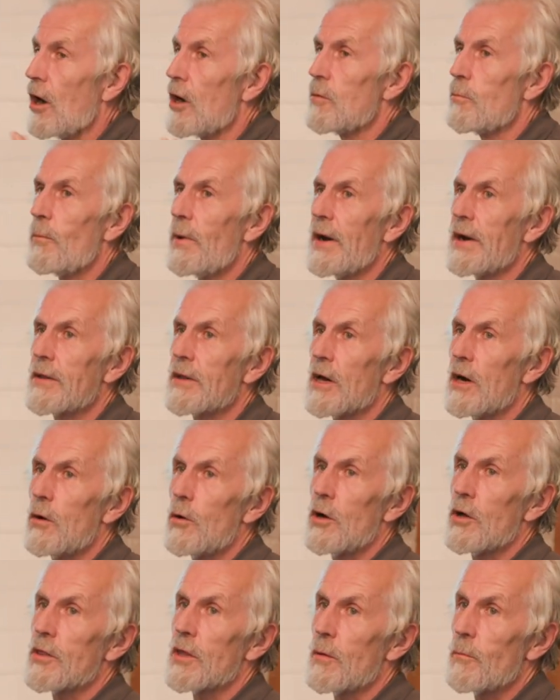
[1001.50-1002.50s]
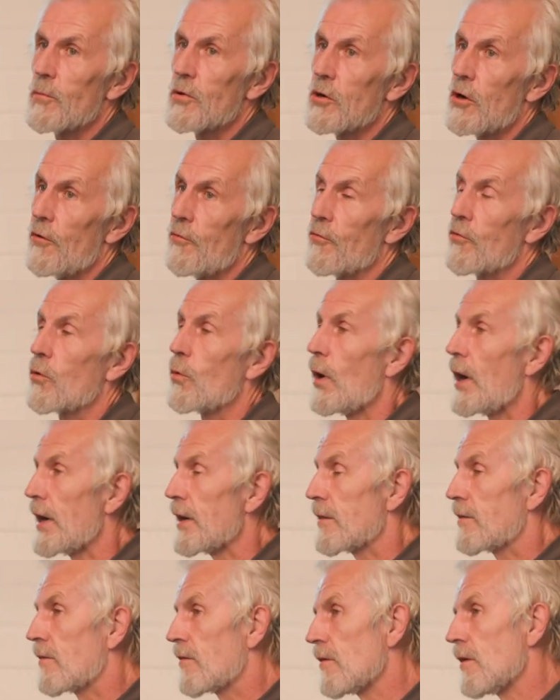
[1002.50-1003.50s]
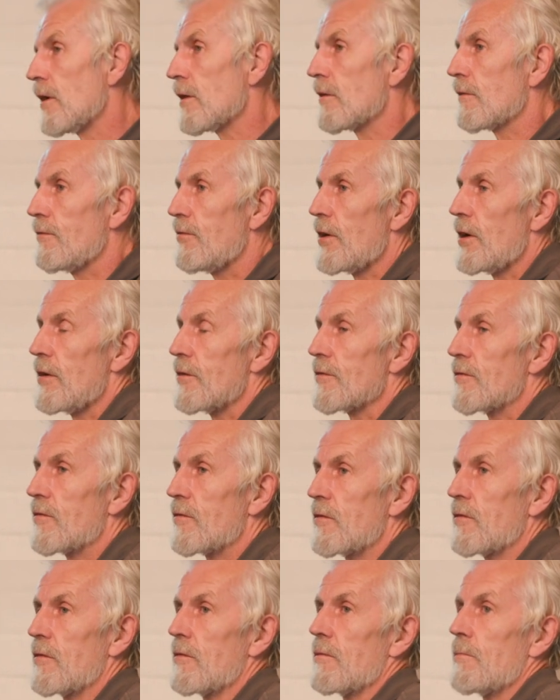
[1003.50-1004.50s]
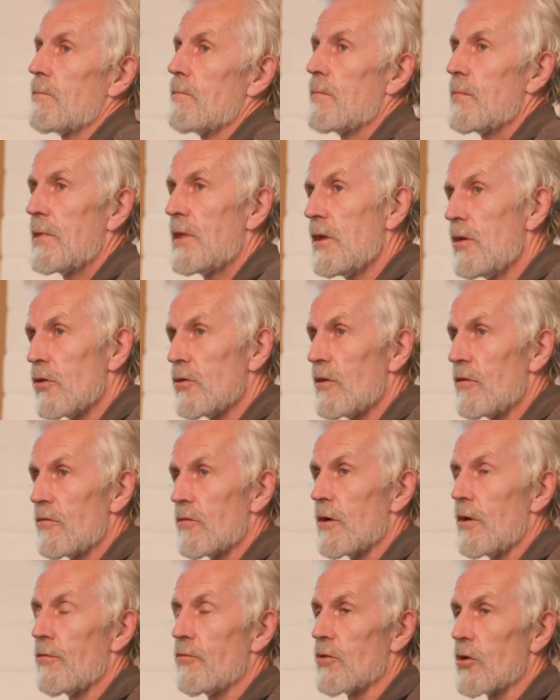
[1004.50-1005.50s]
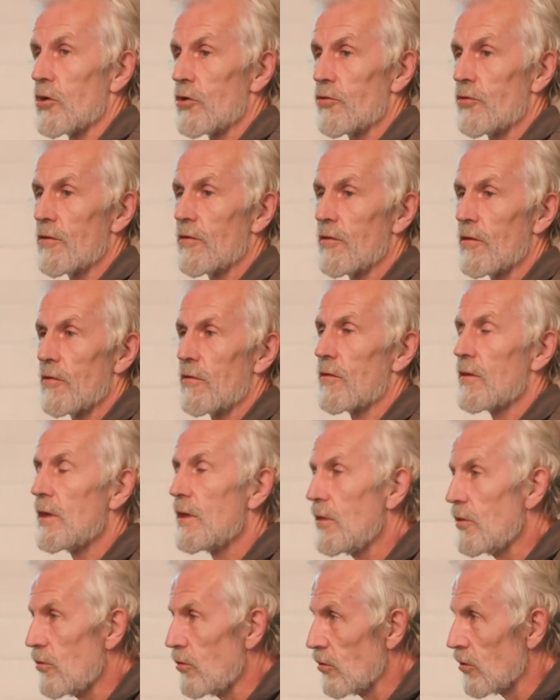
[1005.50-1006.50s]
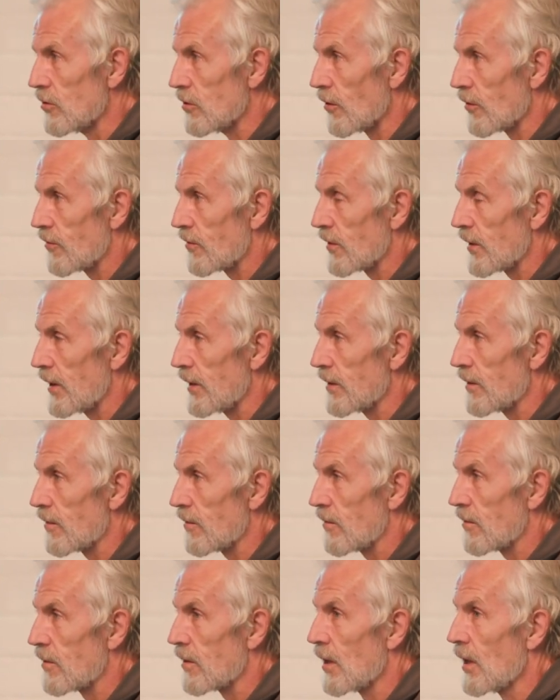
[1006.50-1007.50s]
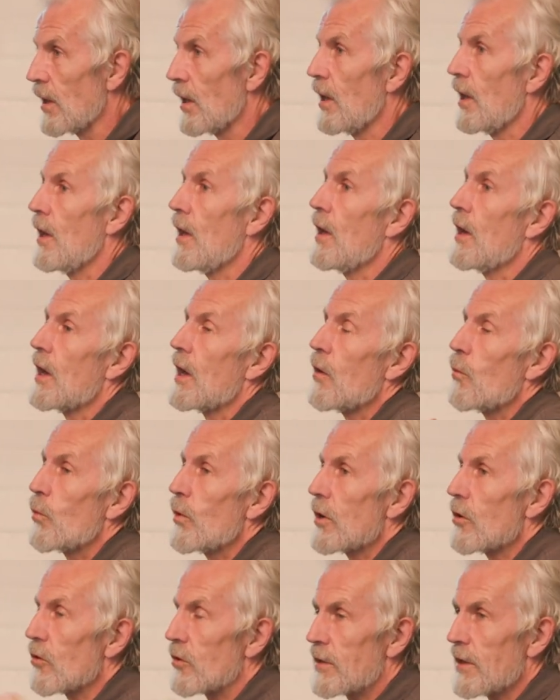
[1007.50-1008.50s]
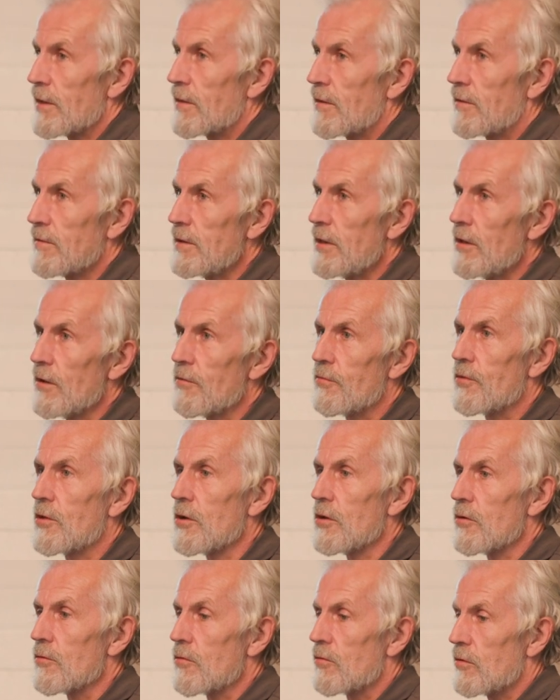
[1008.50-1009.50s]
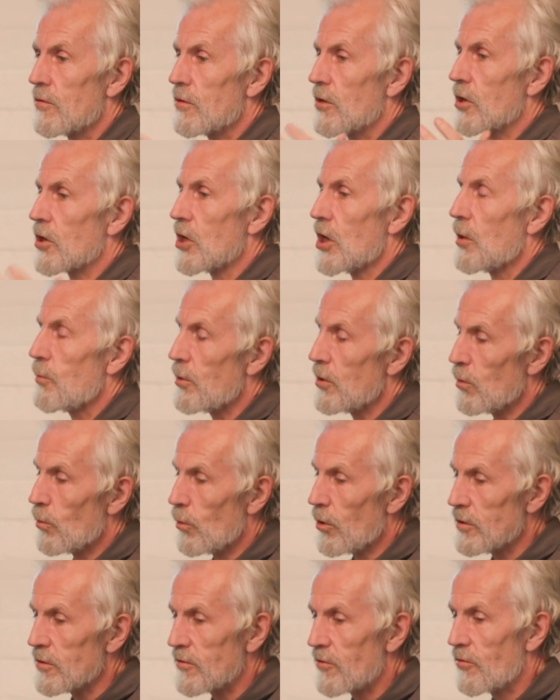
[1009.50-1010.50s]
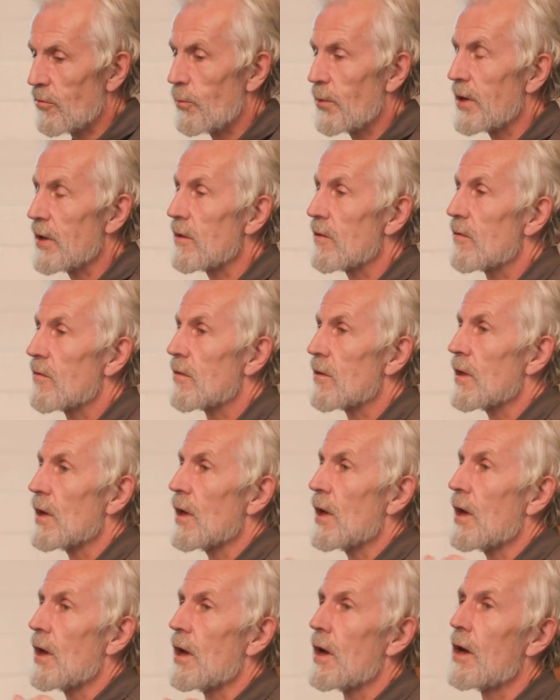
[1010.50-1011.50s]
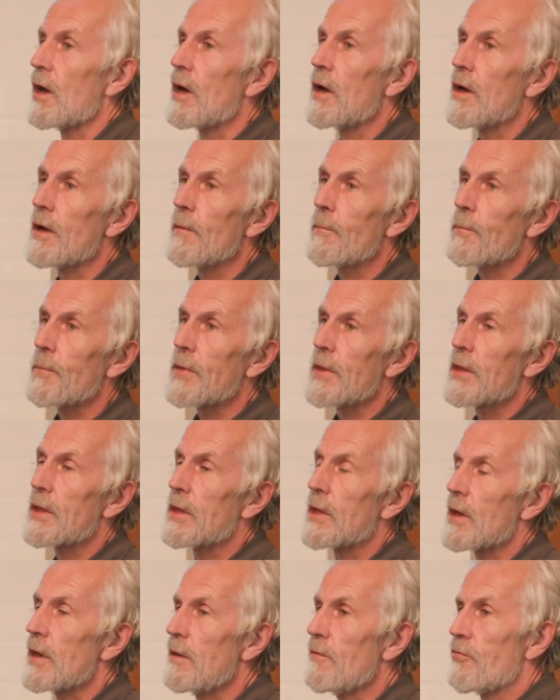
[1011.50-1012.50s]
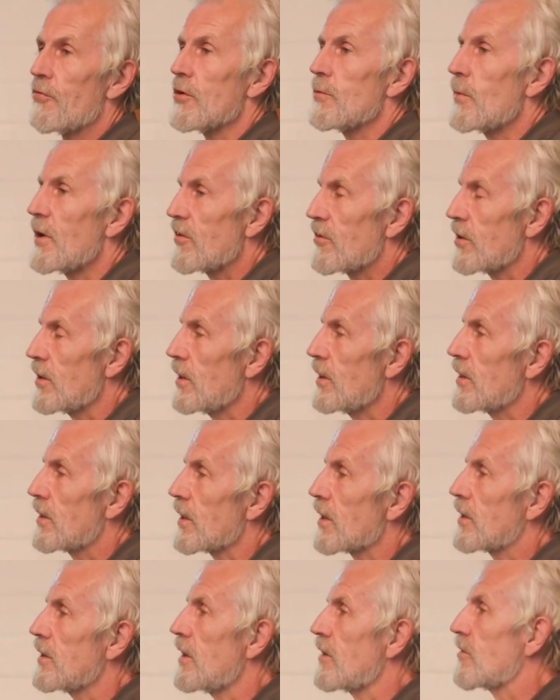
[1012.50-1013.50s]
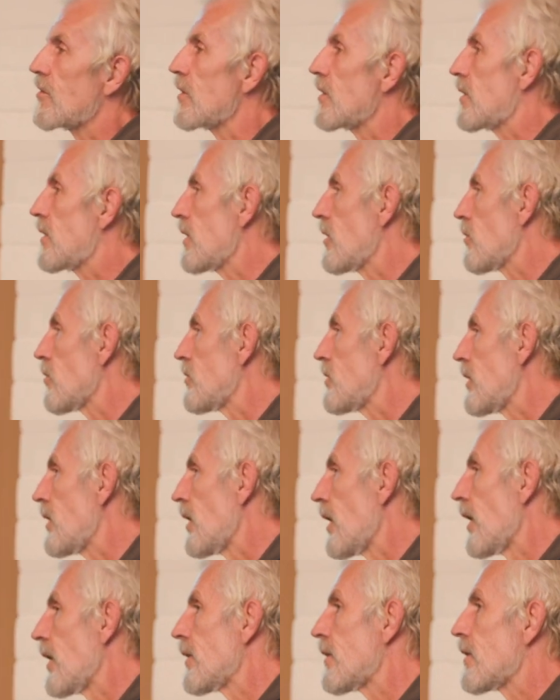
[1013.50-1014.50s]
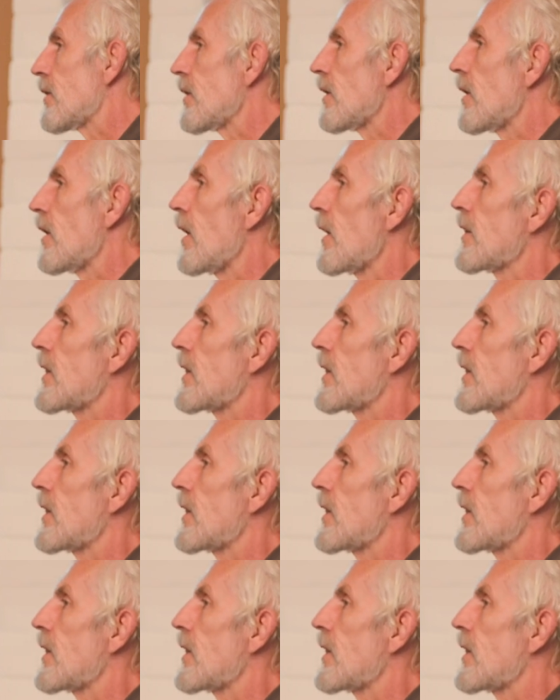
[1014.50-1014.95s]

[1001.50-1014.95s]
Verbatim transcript: are by now a number of quite advanced theories of consciousness in neuroscience. And we looked at three of those, the global workspace, um, the information integration theory and the